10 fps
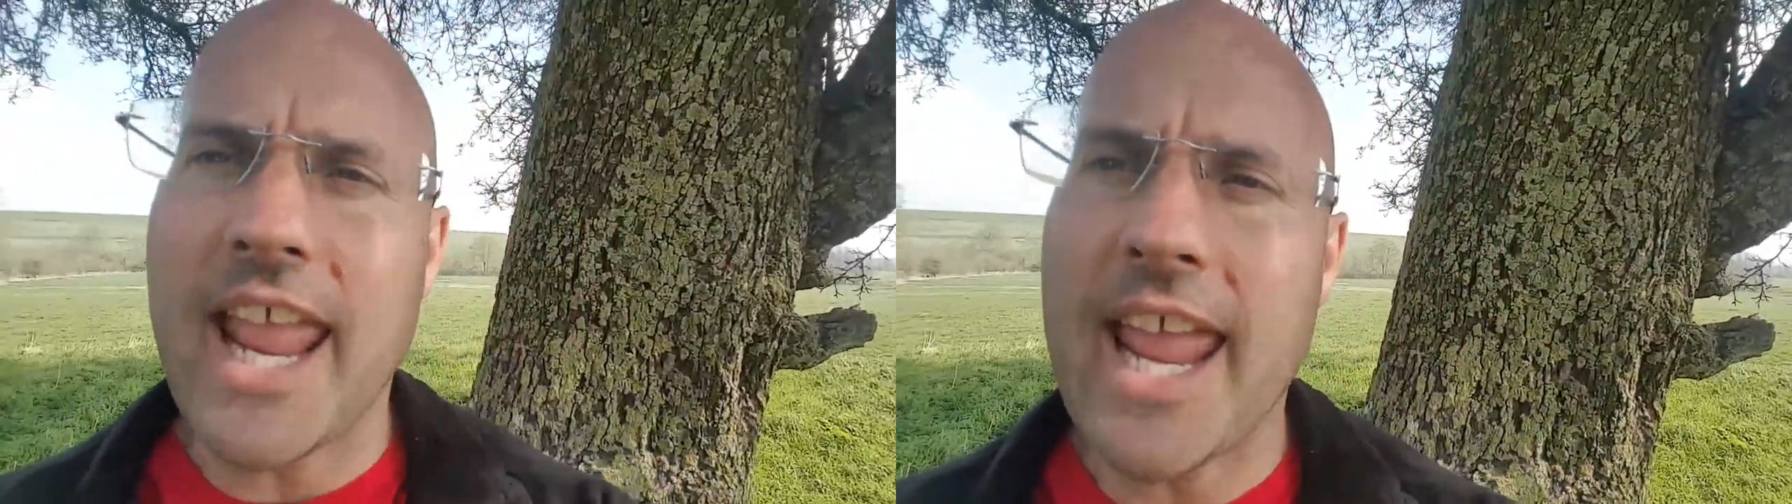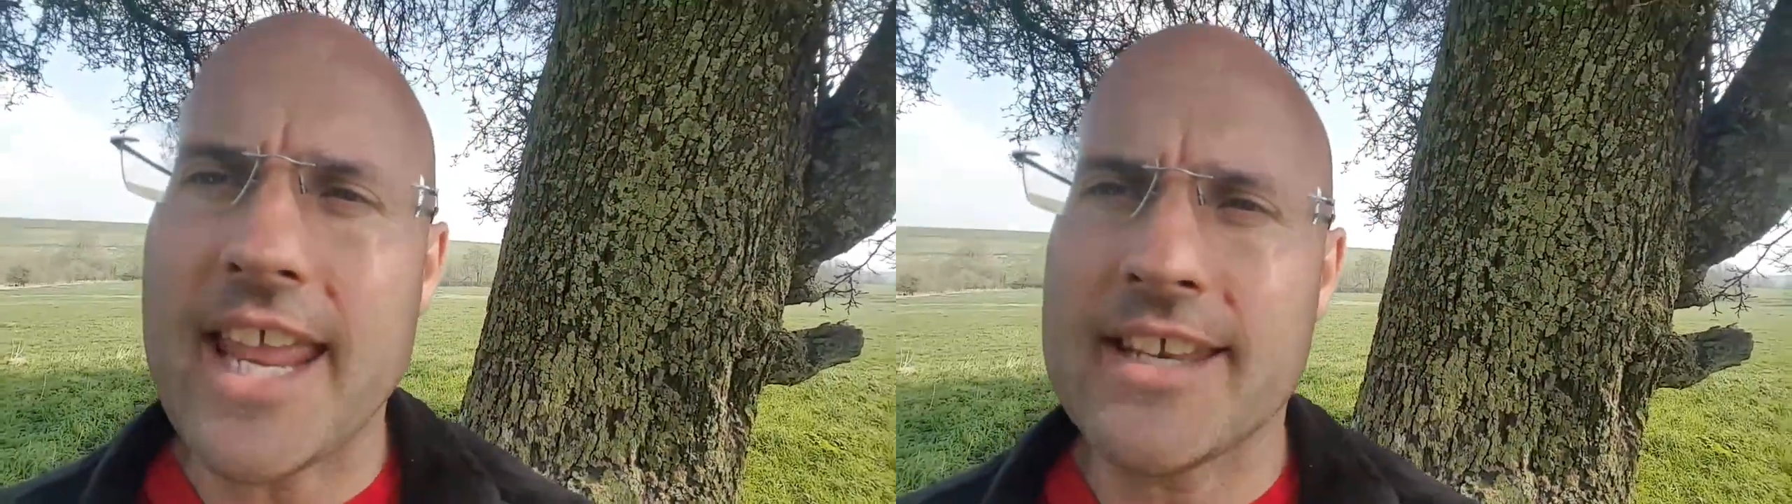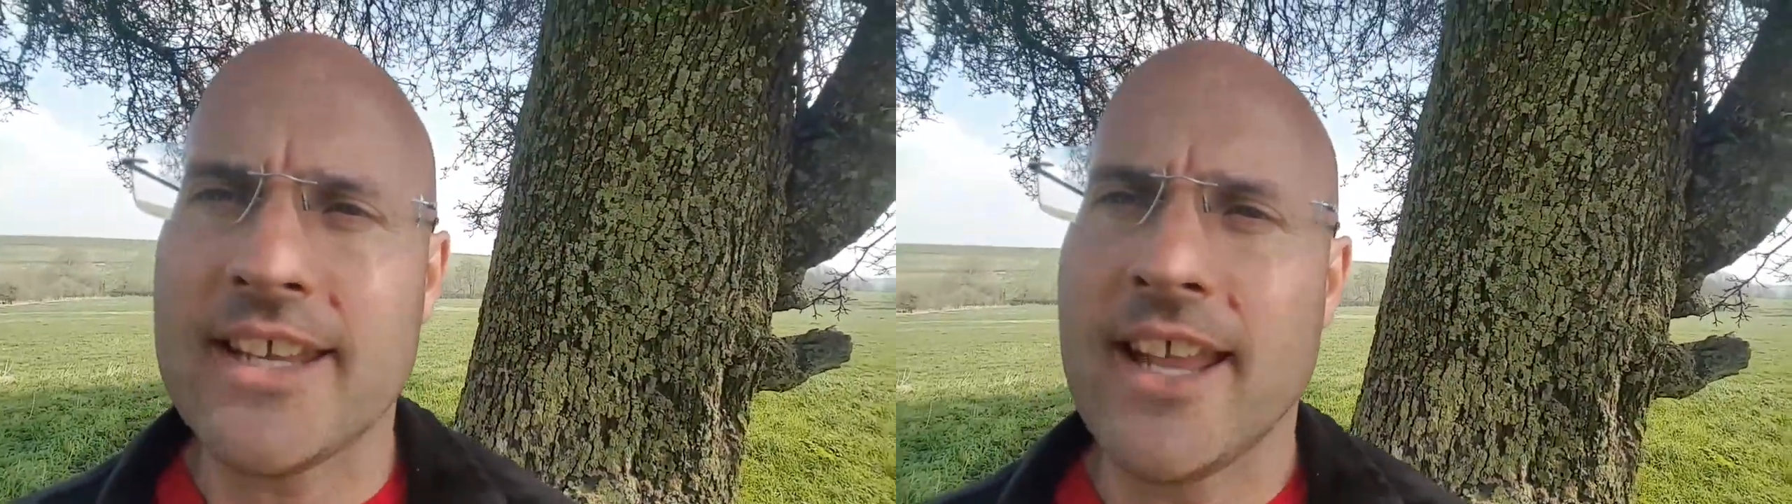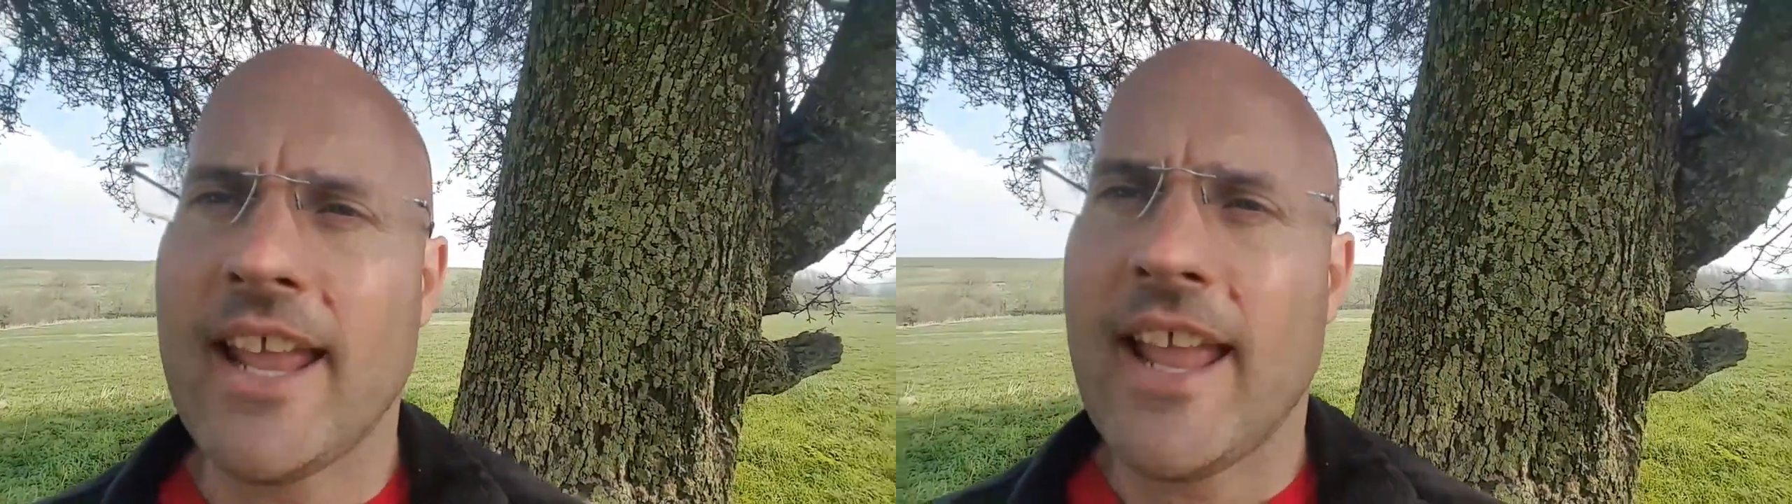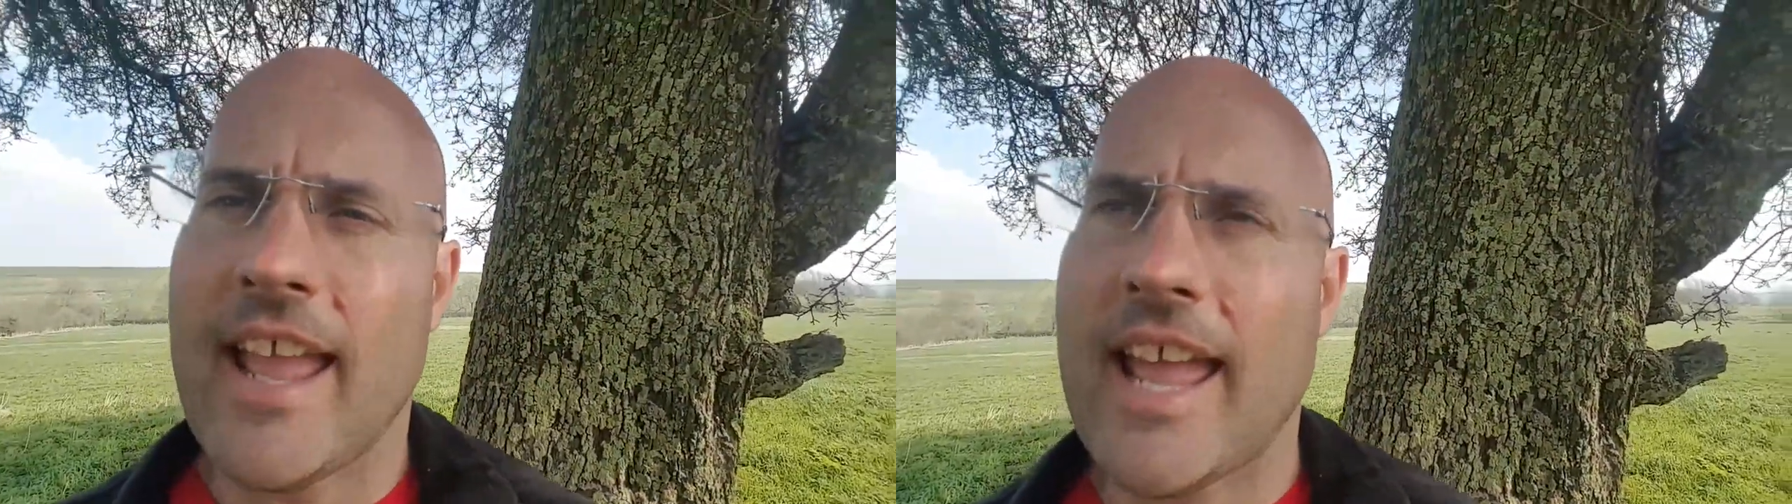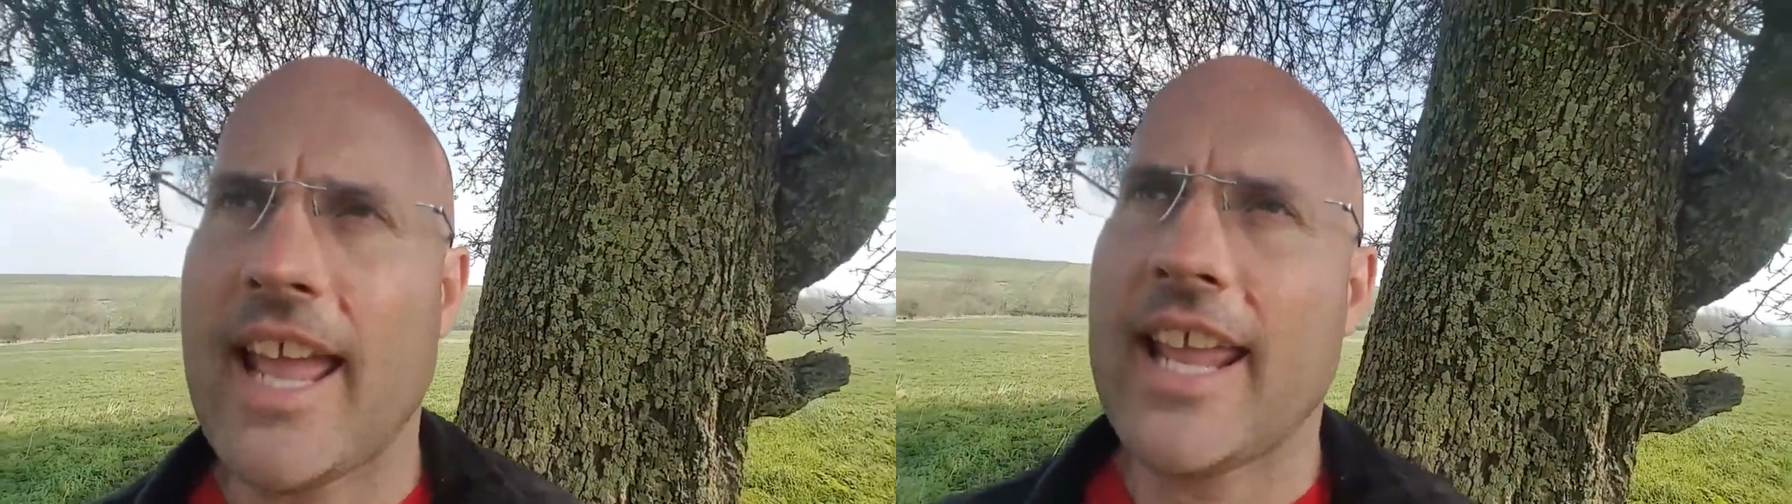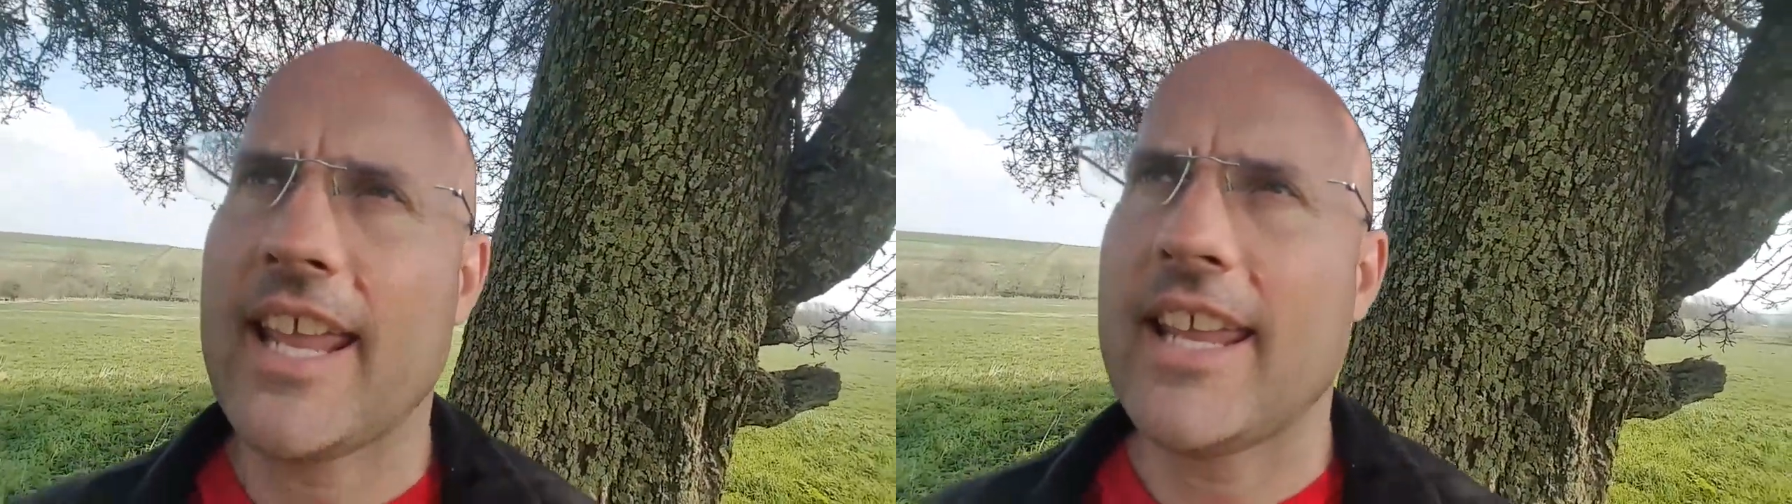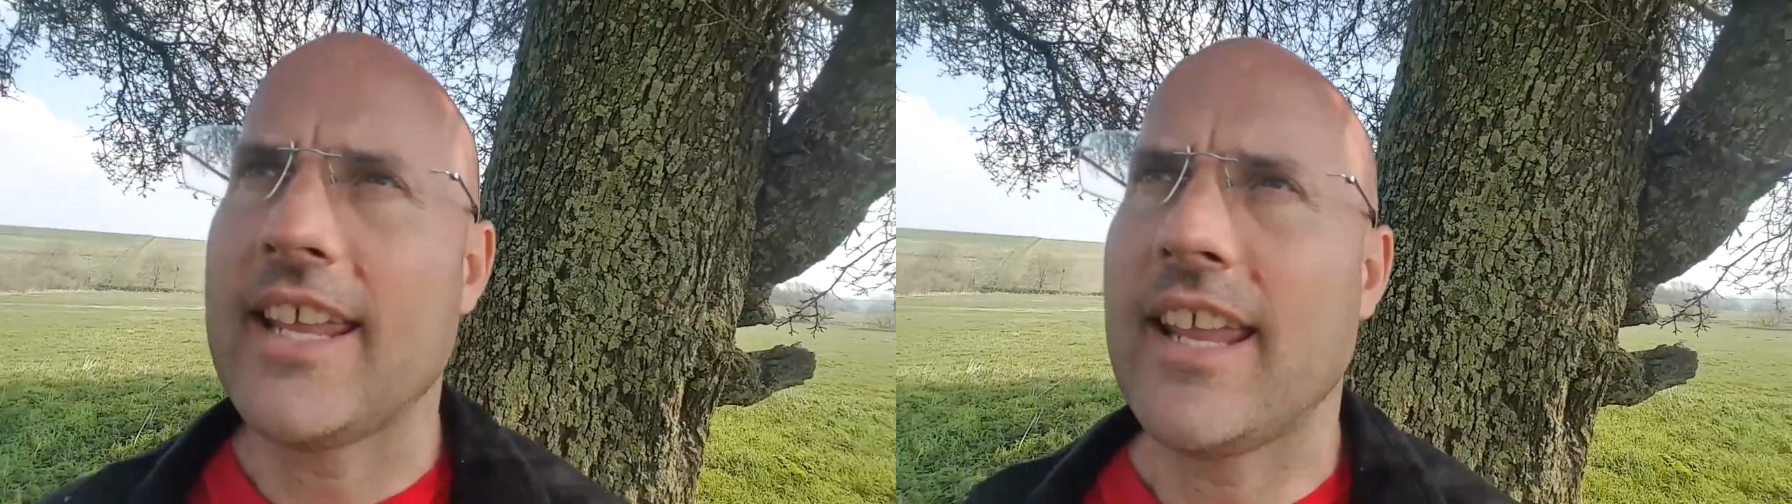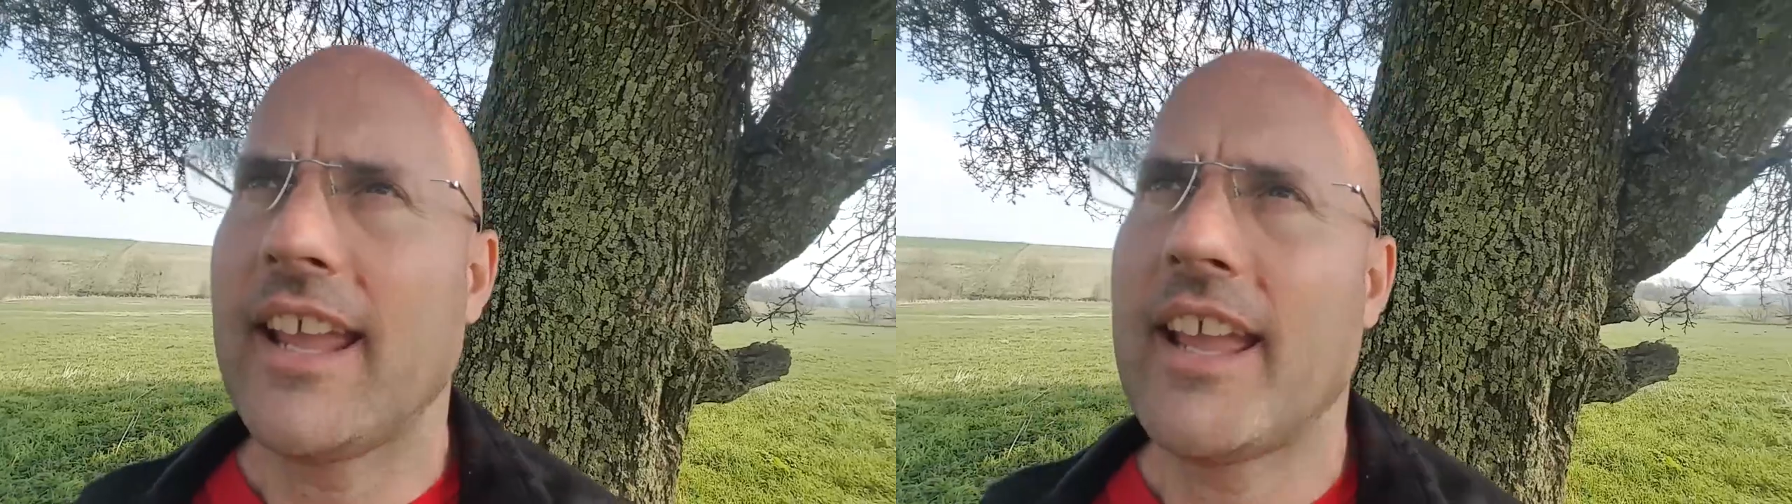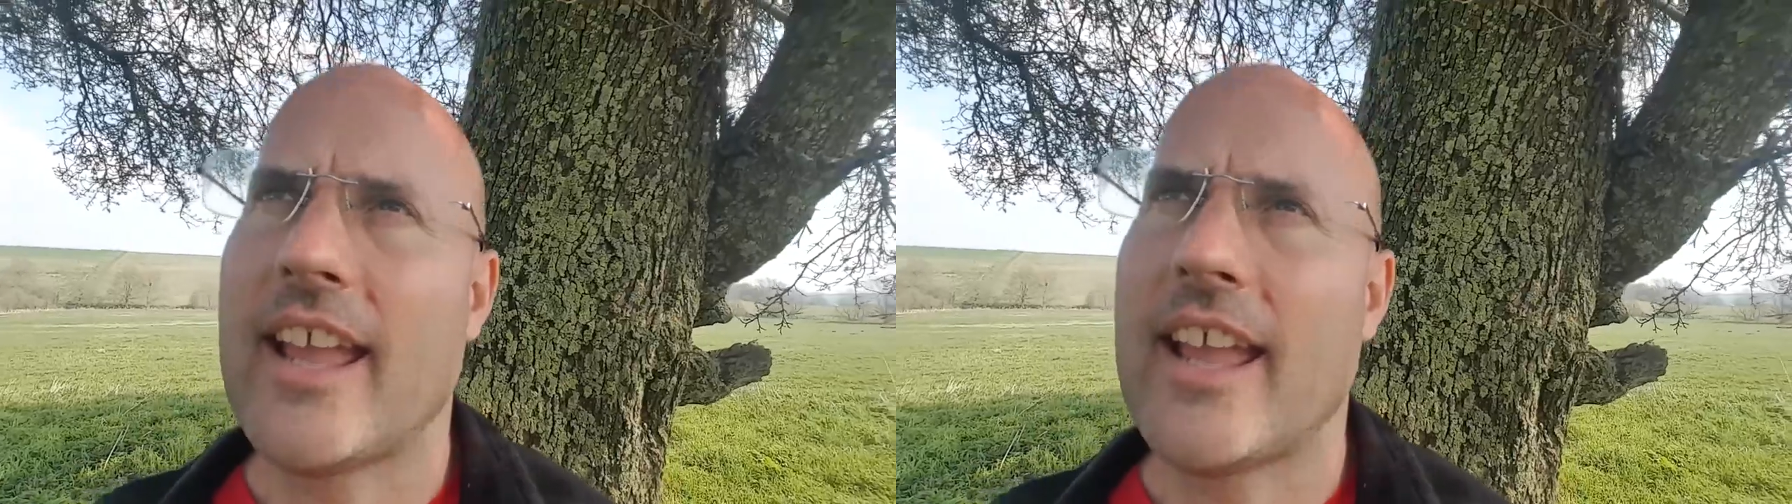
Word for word: had a